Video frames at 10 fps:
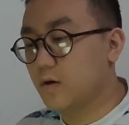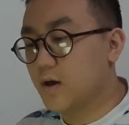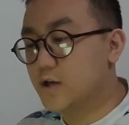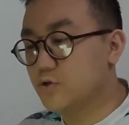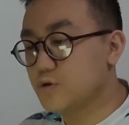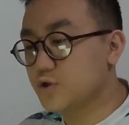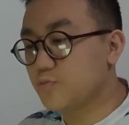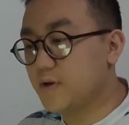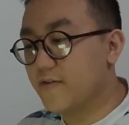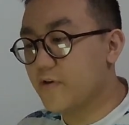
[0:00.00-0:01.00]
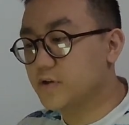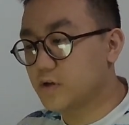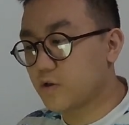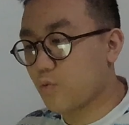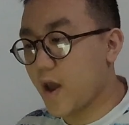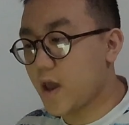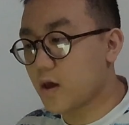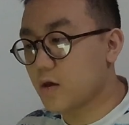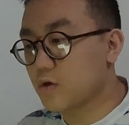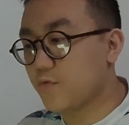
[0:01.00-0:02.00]
As soon as you believe there is another way,
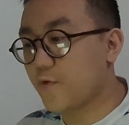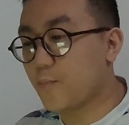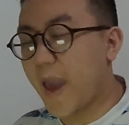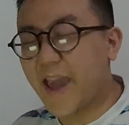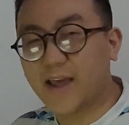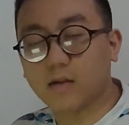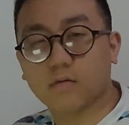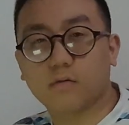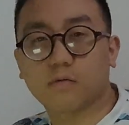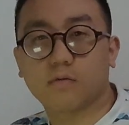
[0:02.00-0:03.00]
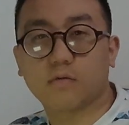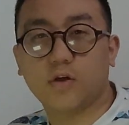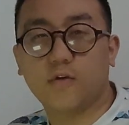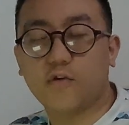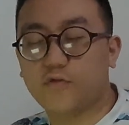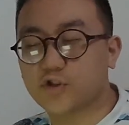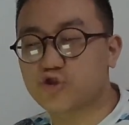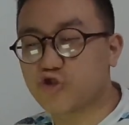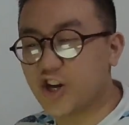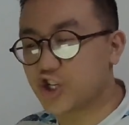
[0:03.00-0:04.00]
you feel pain, you feel
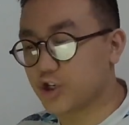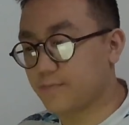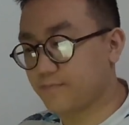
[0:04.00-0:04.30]
frustration.